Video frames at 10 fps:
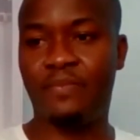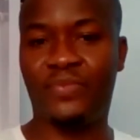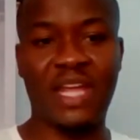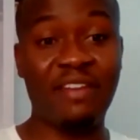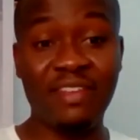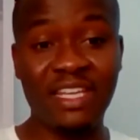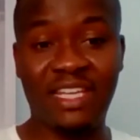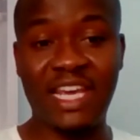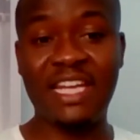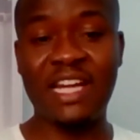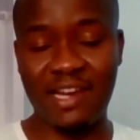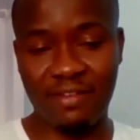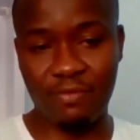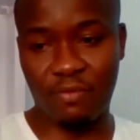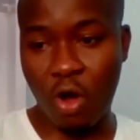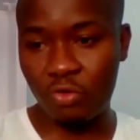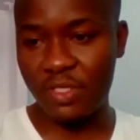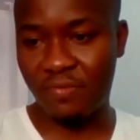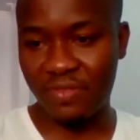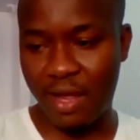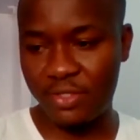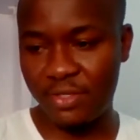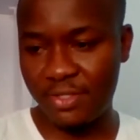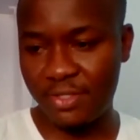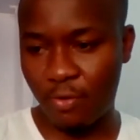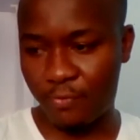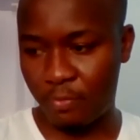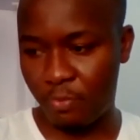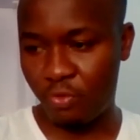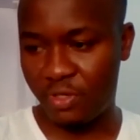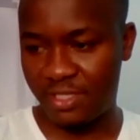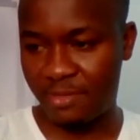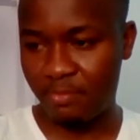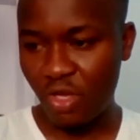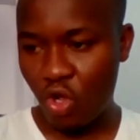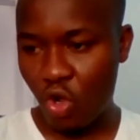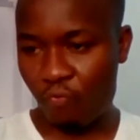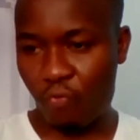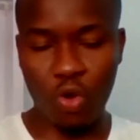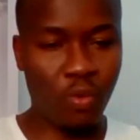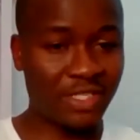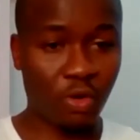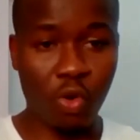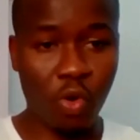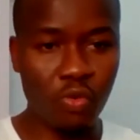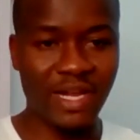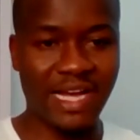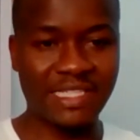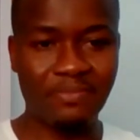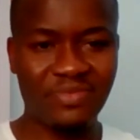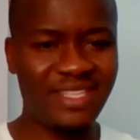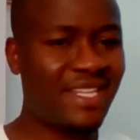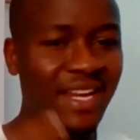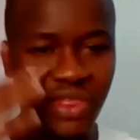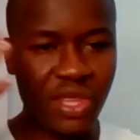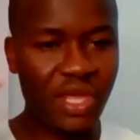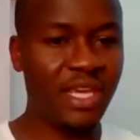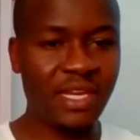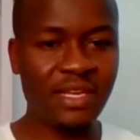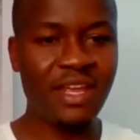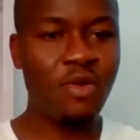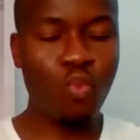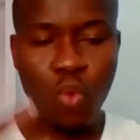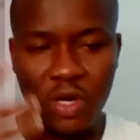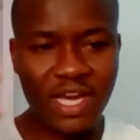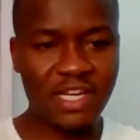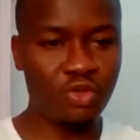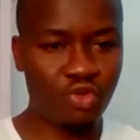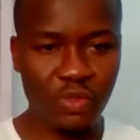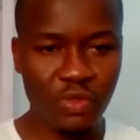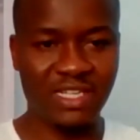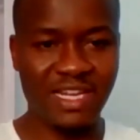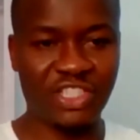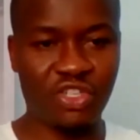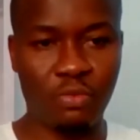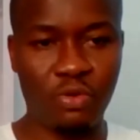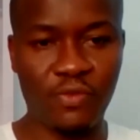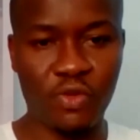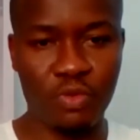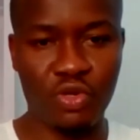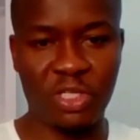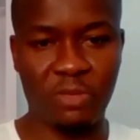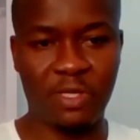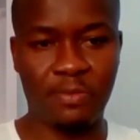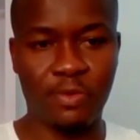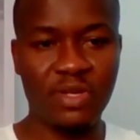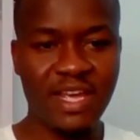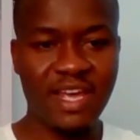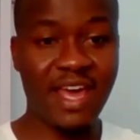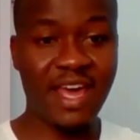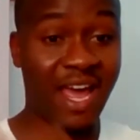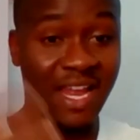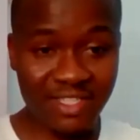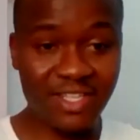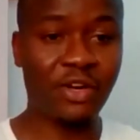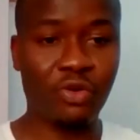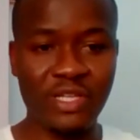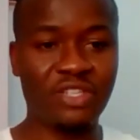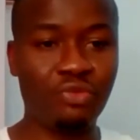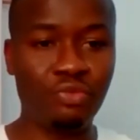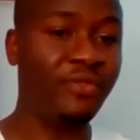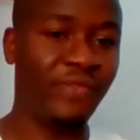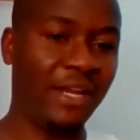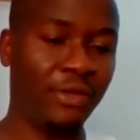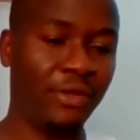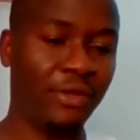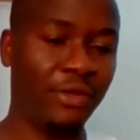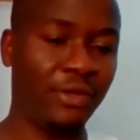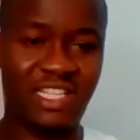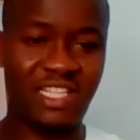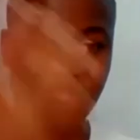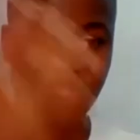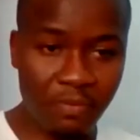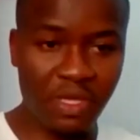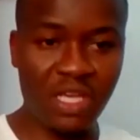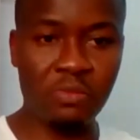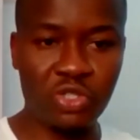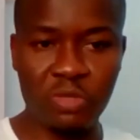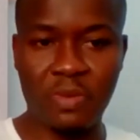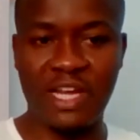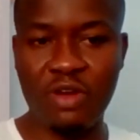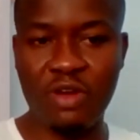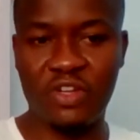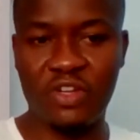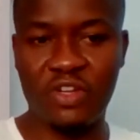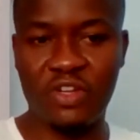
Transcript: having gained that level of hundreds of thousands of community or followers or holders, they started thinking, what can they do with this large number of community people? And they started creating real value. It's still a meme. Shiba Inu have not